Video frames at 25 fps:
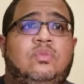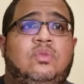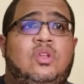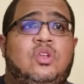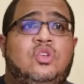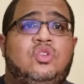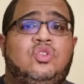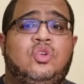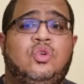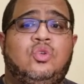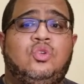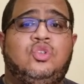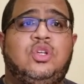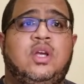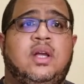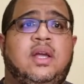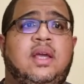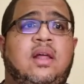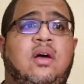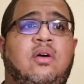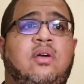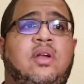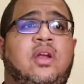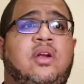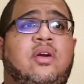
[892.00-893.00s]
So check it
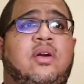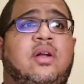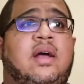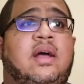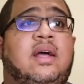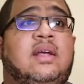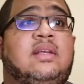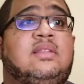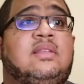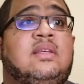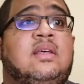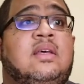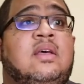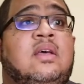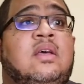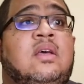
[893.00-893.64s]
out here, guys.